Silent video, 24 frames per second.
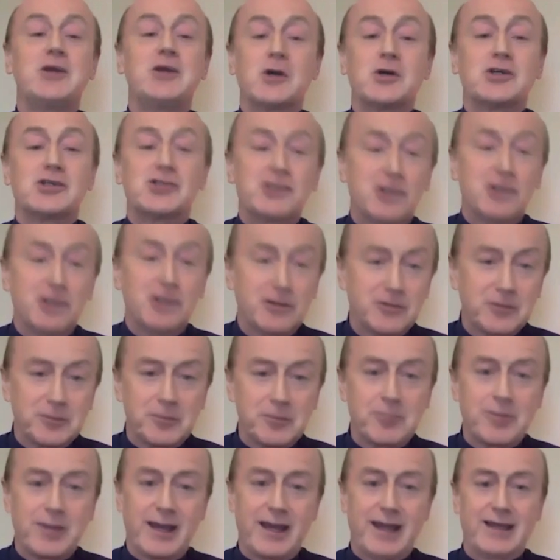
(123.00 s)
in order to love
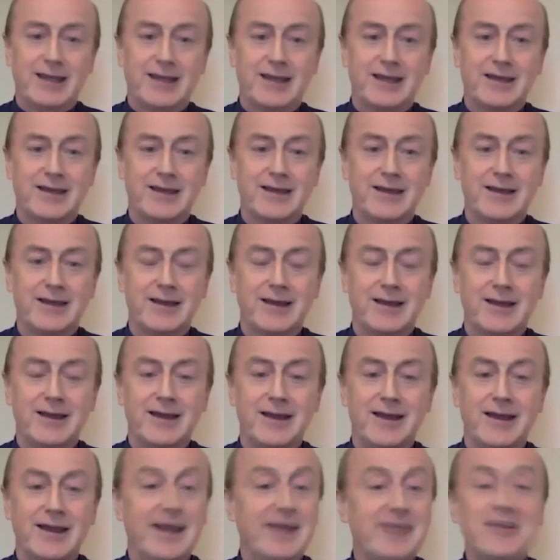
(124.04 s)
him back.
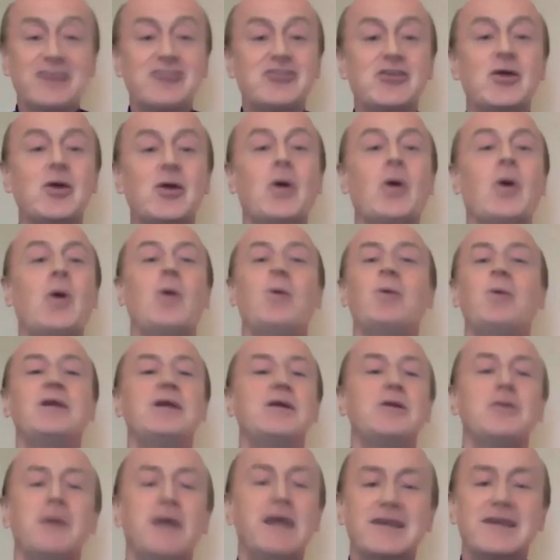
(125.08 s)
And that's the
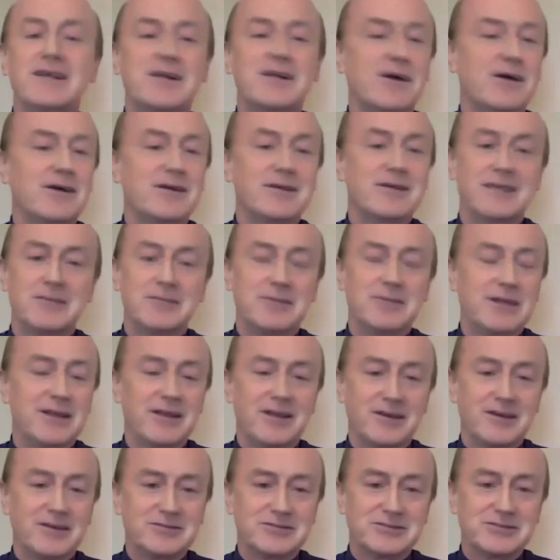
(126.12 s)
only way that God can be
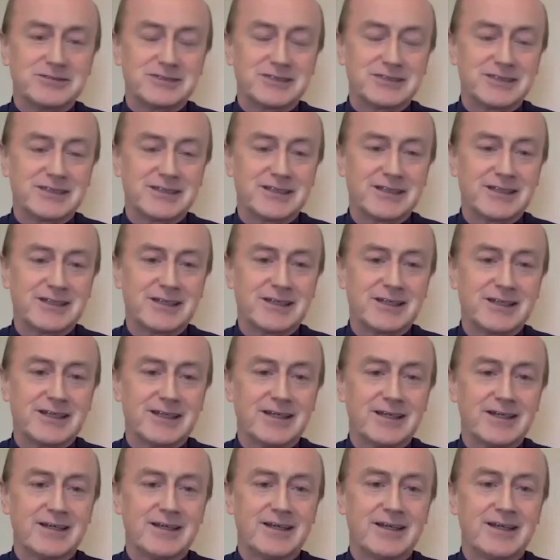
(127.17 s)
loved.
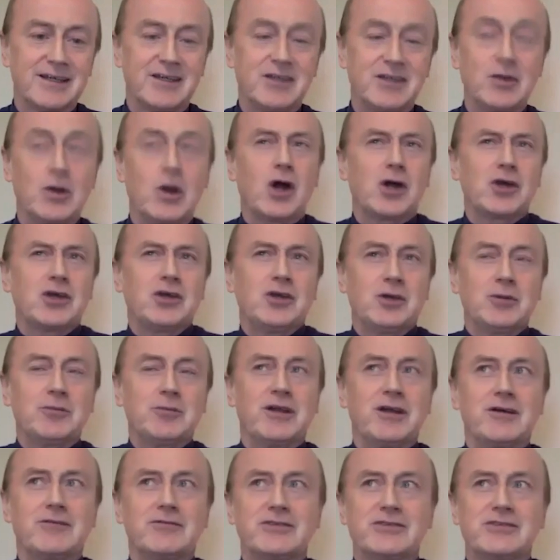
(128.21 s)
You know, our
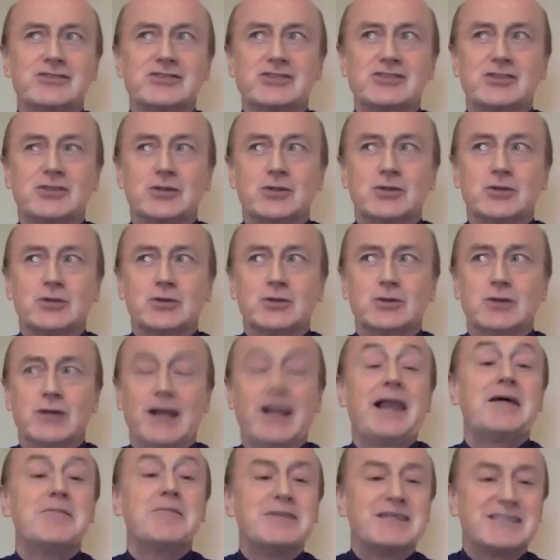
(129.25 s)
human love is so
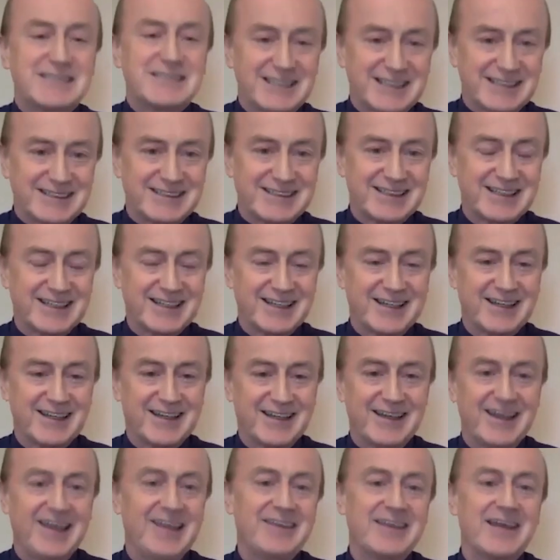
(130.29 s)
limited
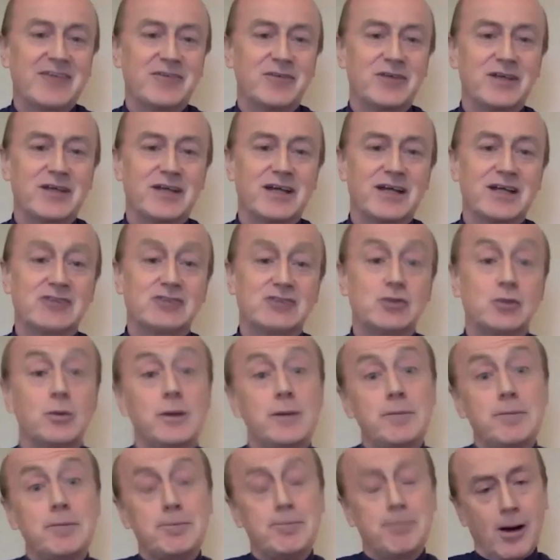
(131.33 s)
in that regard. So
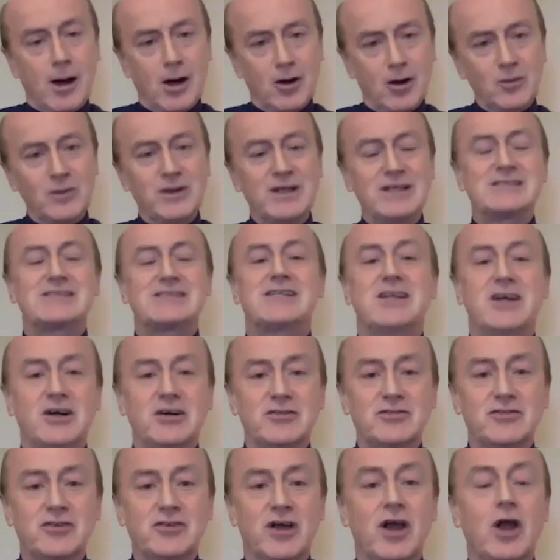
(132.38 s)
we borrow his
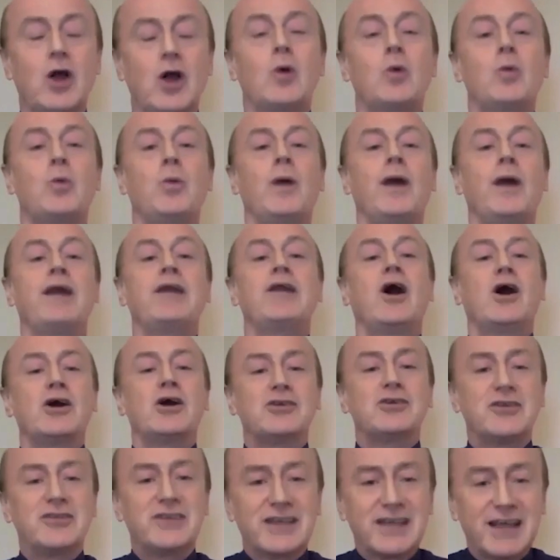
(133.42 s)
love when,
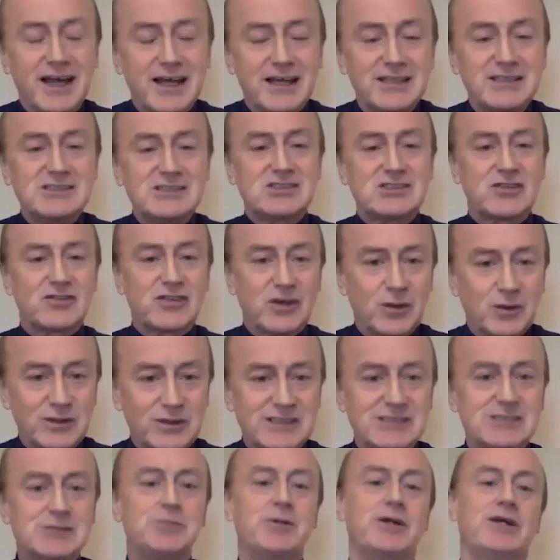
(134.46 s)
under the guidance of the
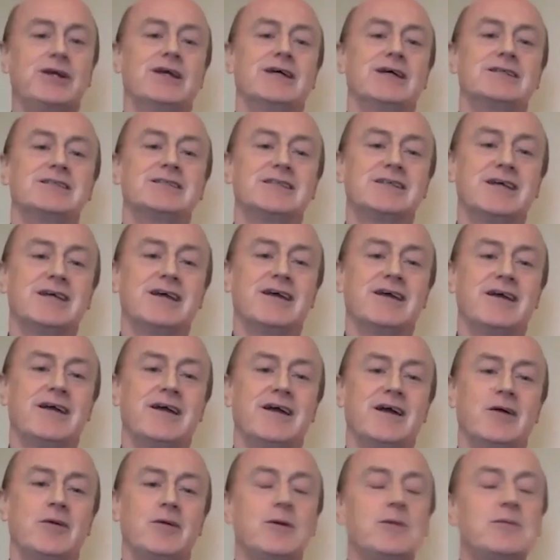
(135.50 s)
Holy Spirit,
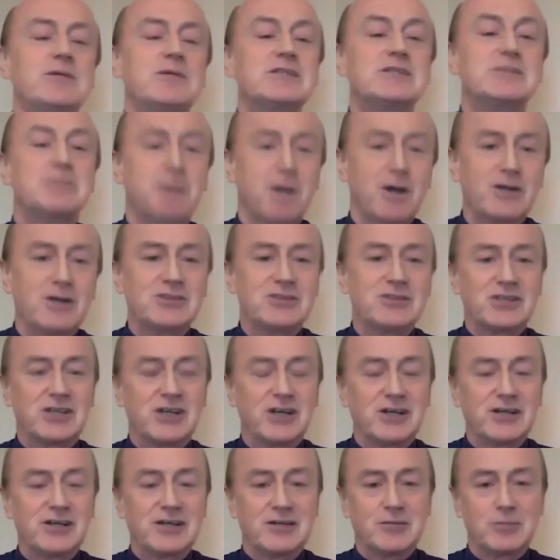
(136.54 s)
we respond to
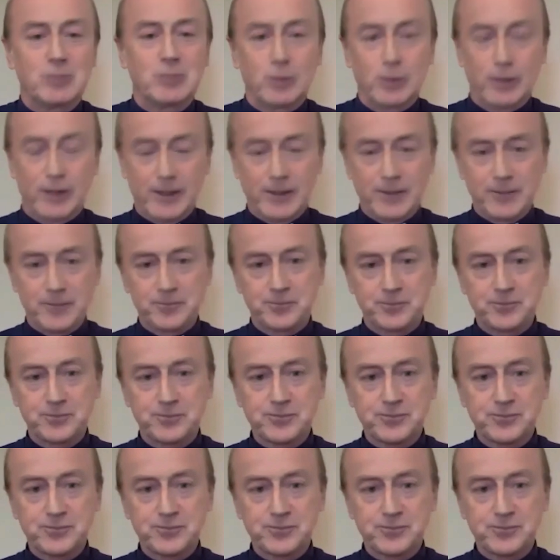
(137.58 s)
God in prayer.